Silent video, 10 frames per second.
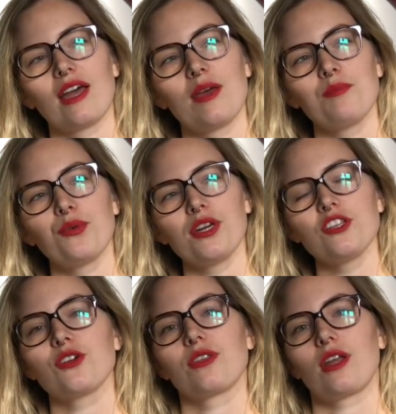I'm pretty
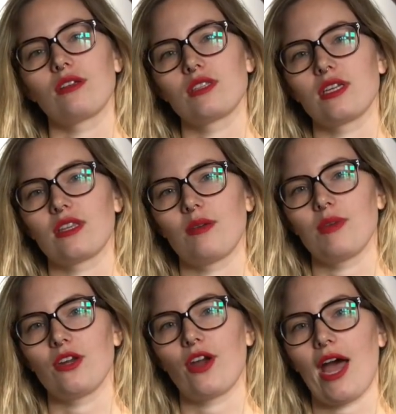sure that I'll stick them
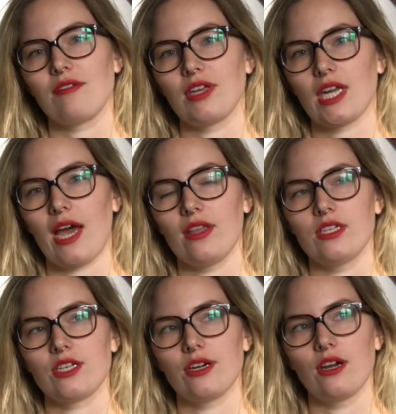in her advent
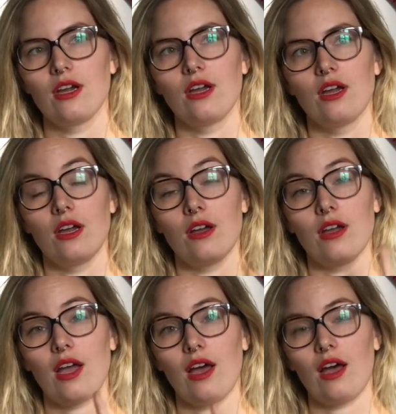calendar.
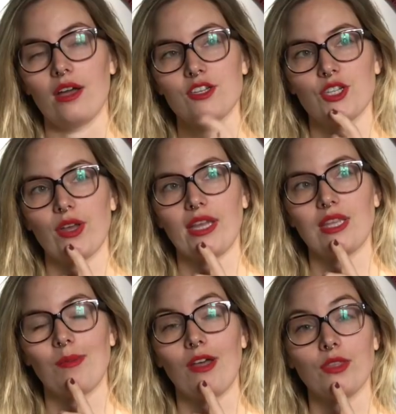And she'll get
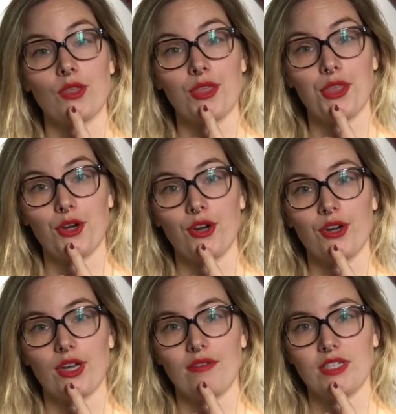them on the
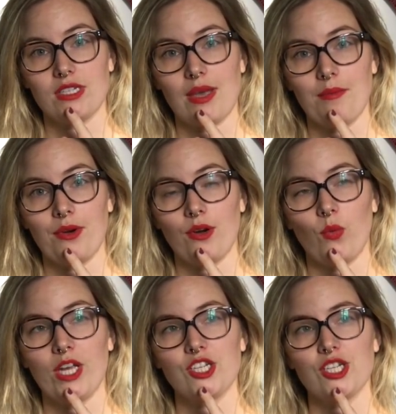3rd of December,
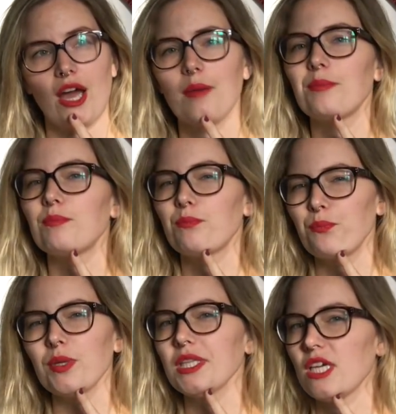which I
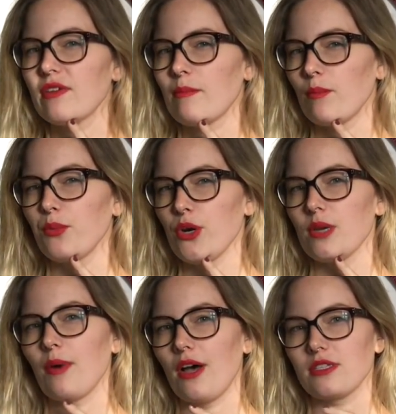believe, I'm
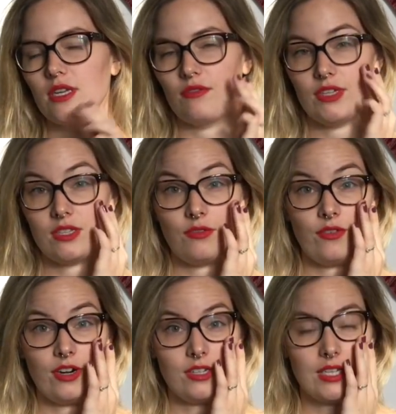pretty positive, is the
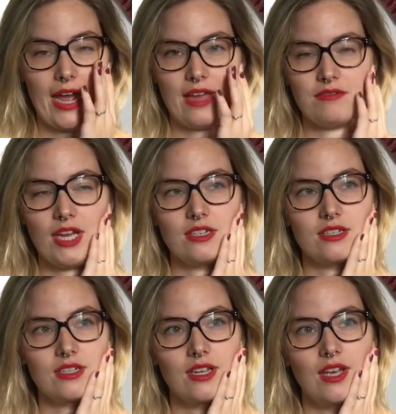first
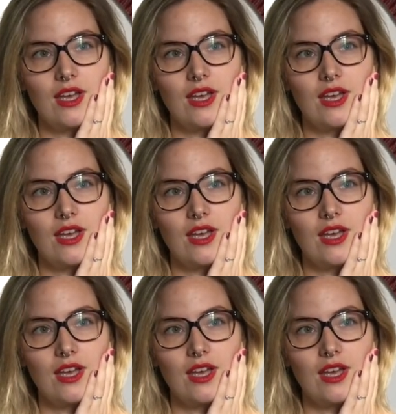advent.